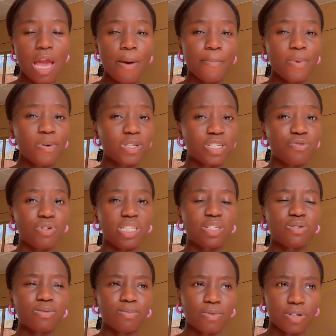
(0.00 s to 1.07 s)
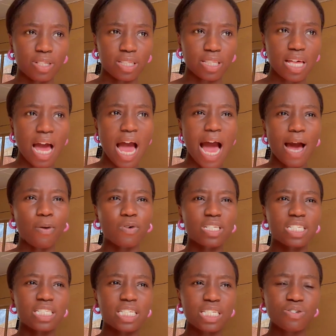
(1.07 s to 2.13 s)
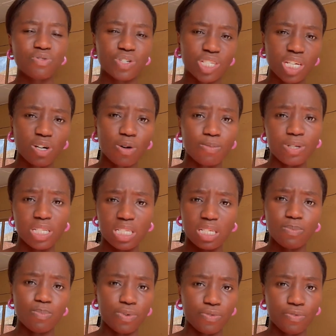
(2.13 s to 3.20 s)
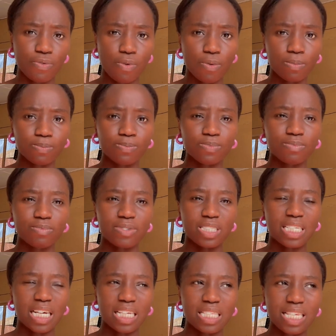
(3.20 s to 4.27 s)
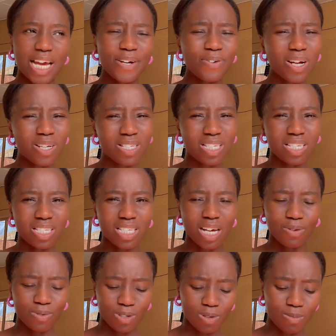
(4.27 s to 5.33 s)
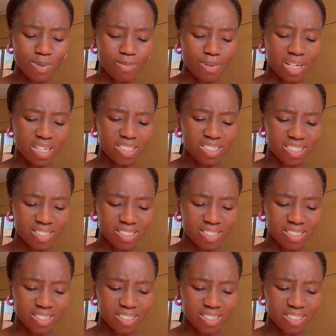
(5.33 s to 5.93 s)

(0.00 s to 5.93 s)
May was a really good month. I was in this Christian community before that I don't know how to say that it's not be bad.